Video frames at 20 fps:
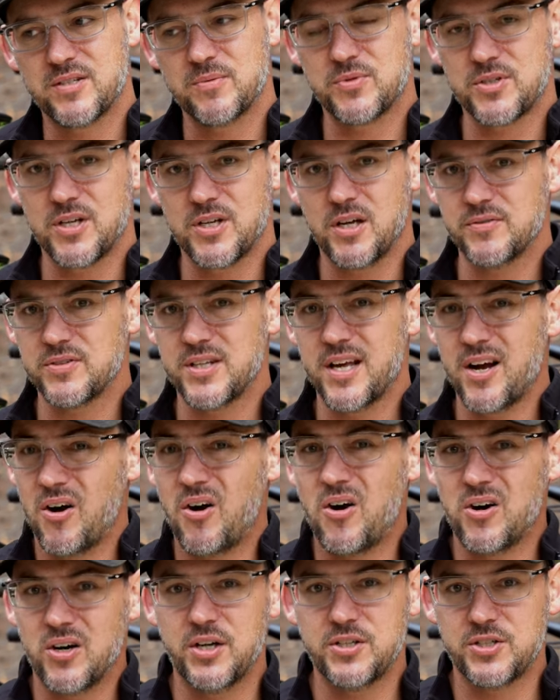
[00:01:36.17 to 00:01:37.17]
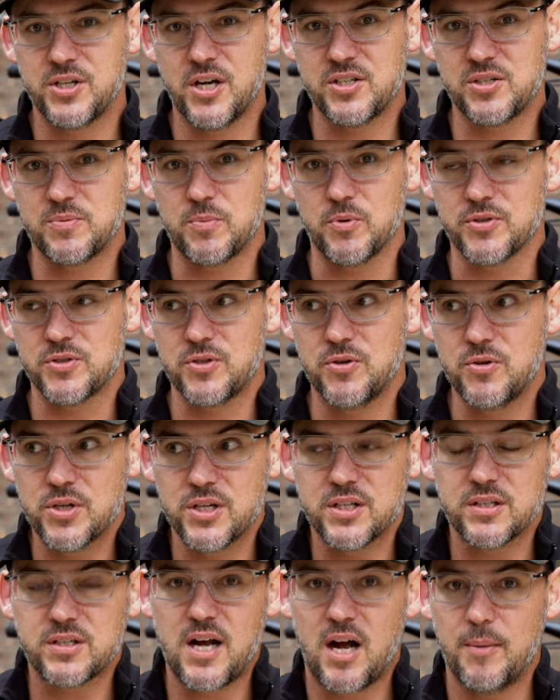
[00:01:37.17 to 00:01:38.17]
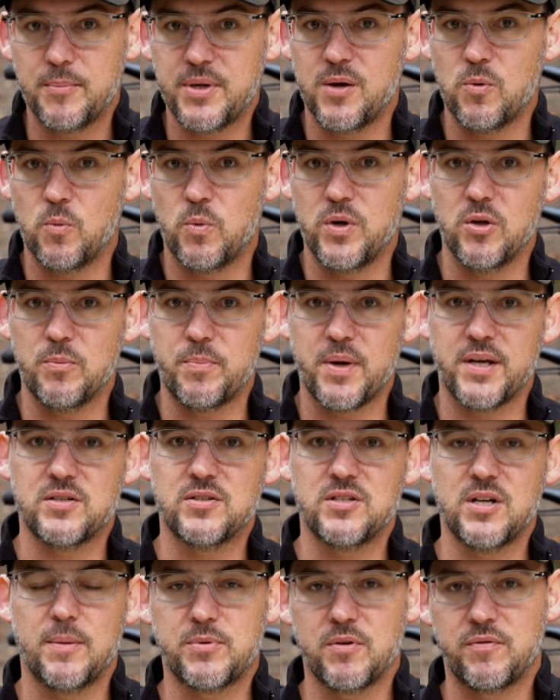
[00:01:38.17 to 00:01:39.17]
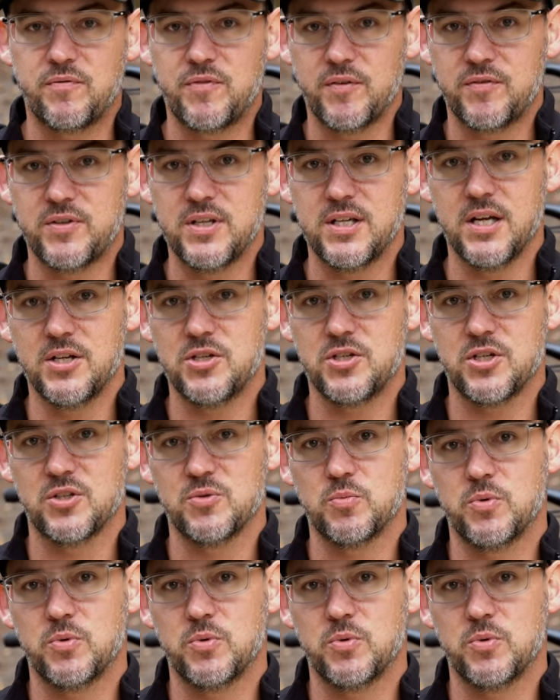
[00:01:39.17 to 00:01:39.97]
themselves, they are adjustable. So you can accommodate wheelbases up to 50 inches,